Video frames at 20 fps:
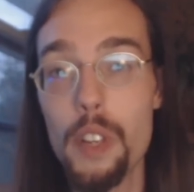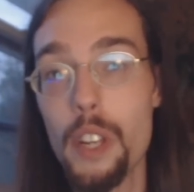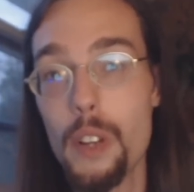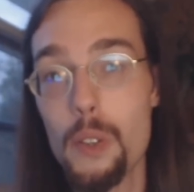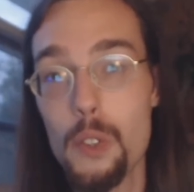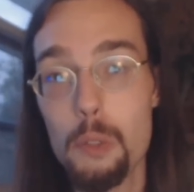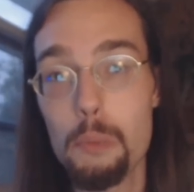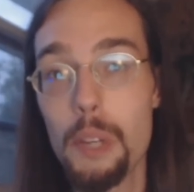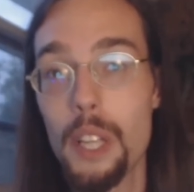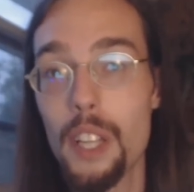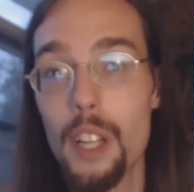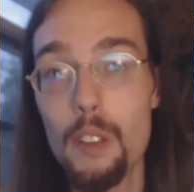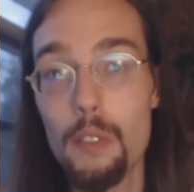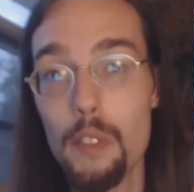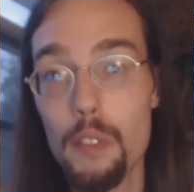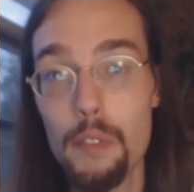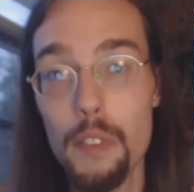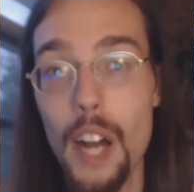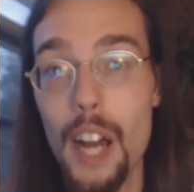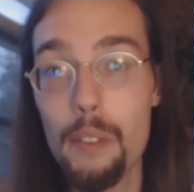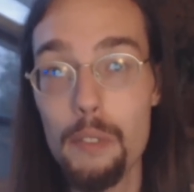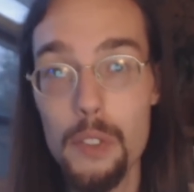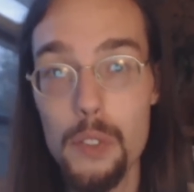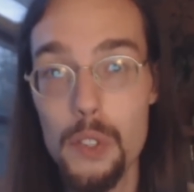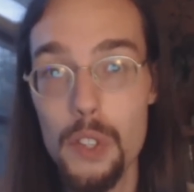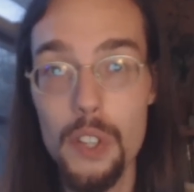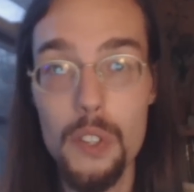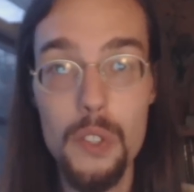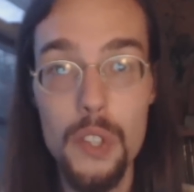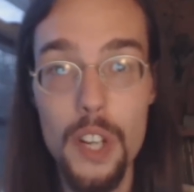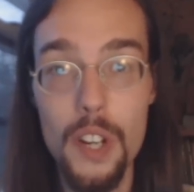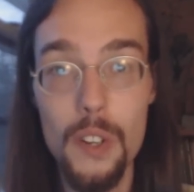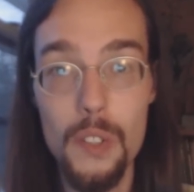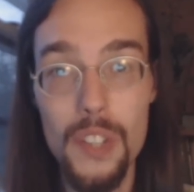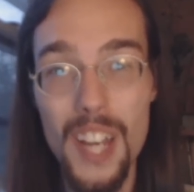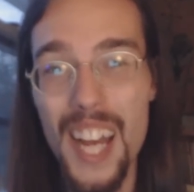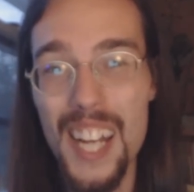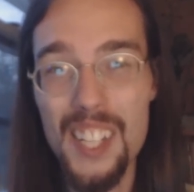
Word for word: videos have been there for five or six years